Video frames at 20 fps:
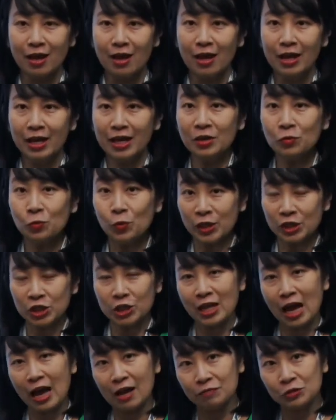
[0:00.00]
in which it
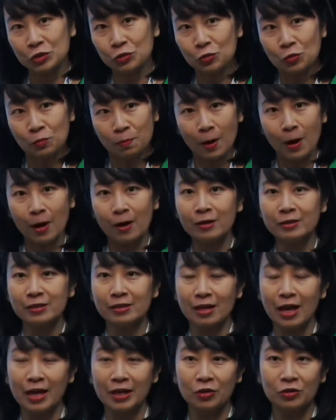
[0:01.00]
have two parts.
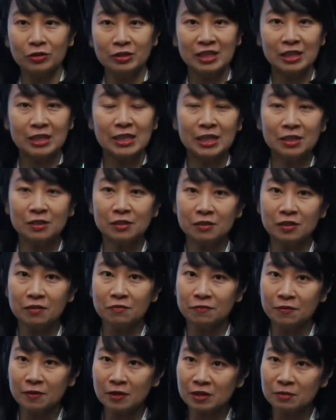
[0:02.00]
I consider the
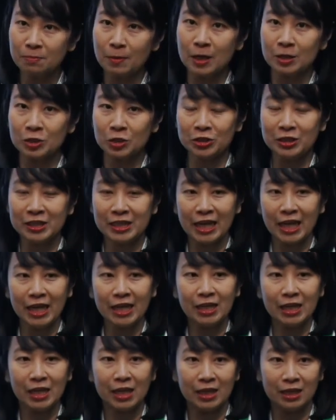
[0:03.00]
first part
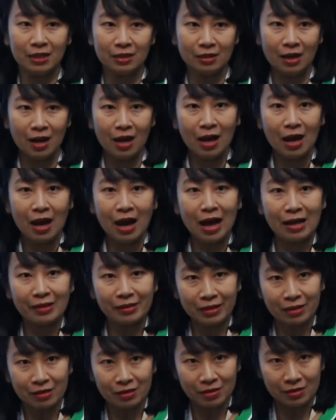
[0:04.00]
contained in
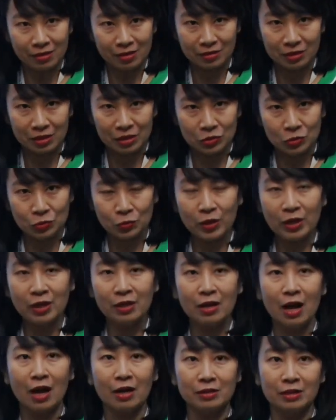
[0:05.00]
Article 33
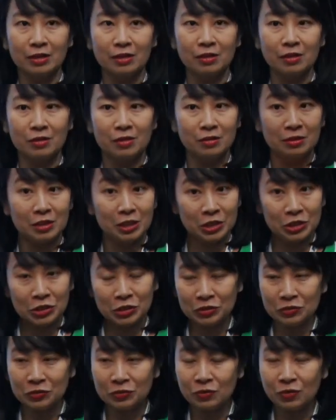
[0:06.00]
and Article
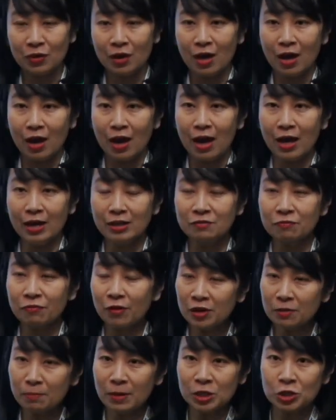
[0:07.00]
32 as
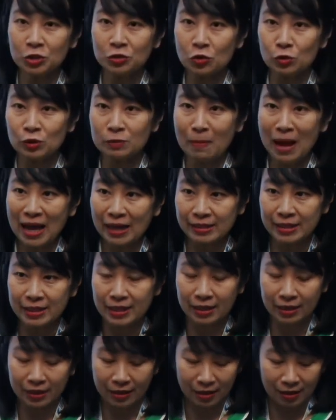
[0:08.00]
very much
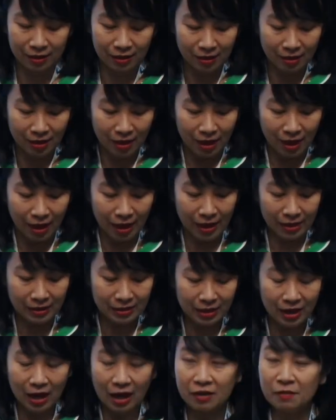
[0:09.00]
dogmatic as
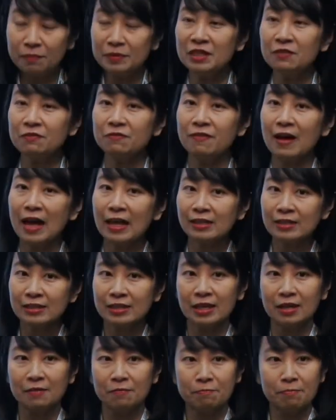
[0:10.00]
kind of
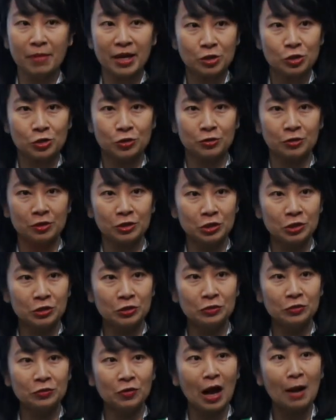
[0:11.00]
defensive measure
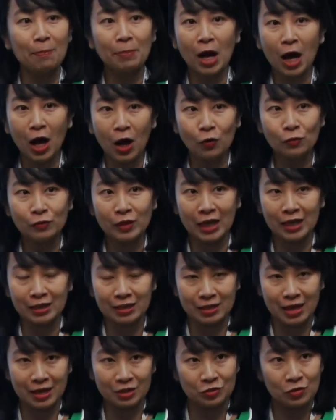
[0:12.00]
to uphold the
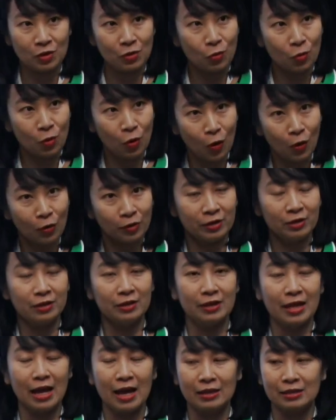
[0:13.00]
international law order
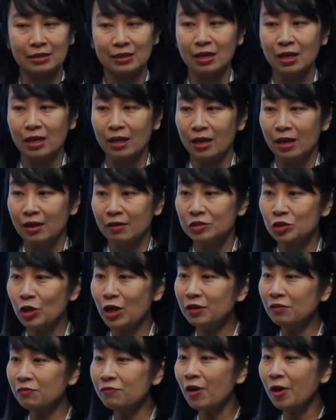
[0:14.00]
that
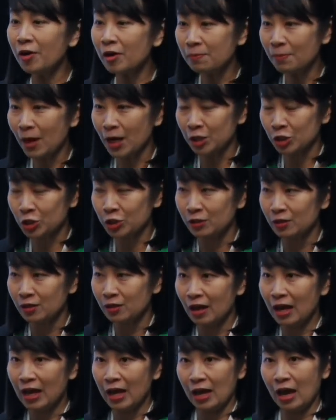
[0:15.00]
China very much
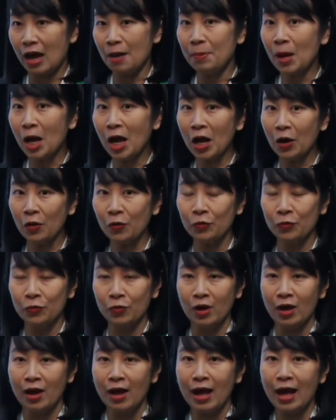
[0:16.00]
uphold
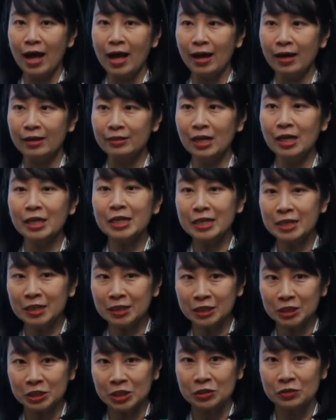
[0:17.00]
and
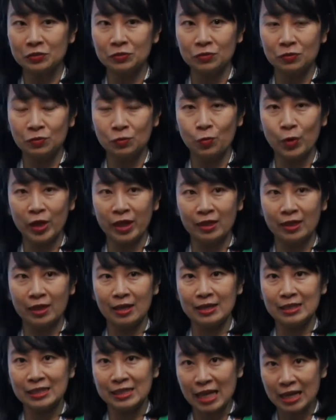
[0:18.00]
adhere to with
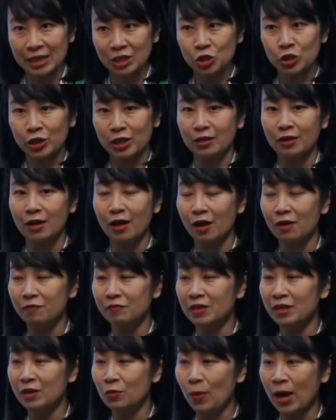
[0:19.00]
the centric of
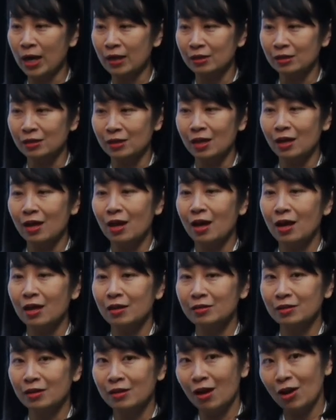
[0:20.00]
the UN,
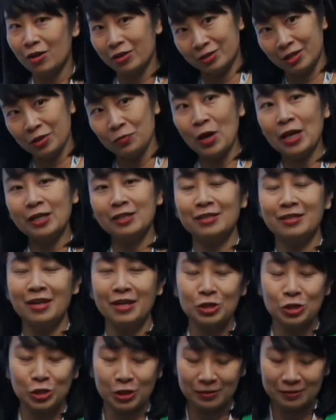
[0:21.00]
the United
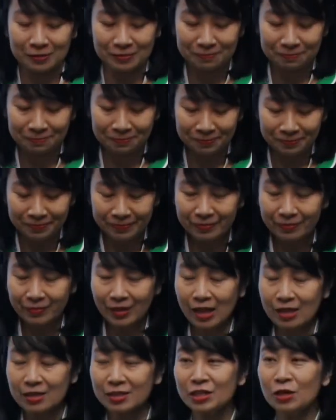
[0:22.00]
Nations.
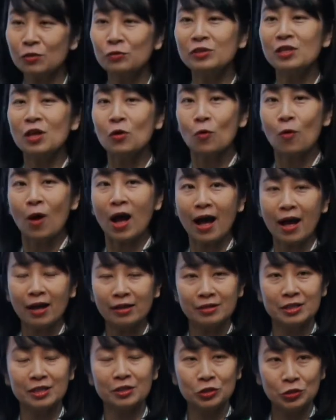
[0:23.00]
So those are
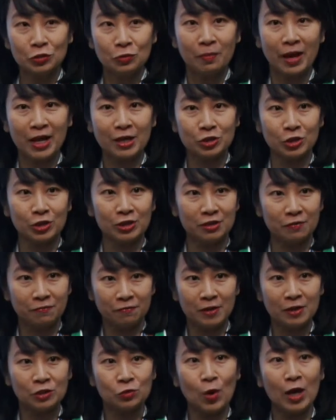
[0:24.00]
the two measures. The
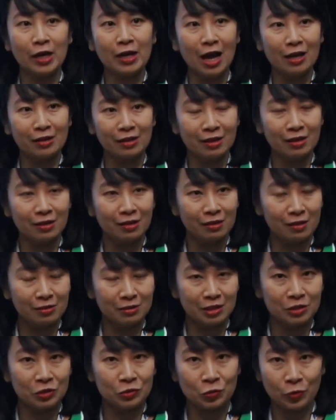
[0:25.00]
first one, Article
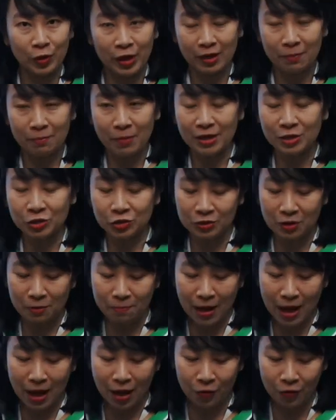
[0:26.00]
33, mentioned
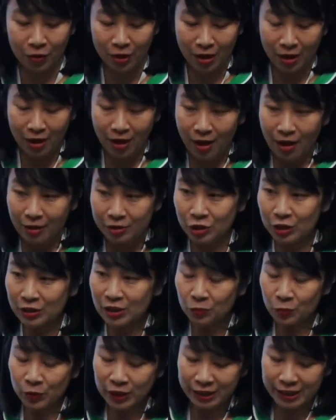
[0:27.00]
about China
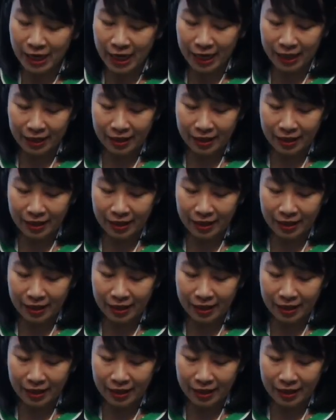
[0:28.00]
will take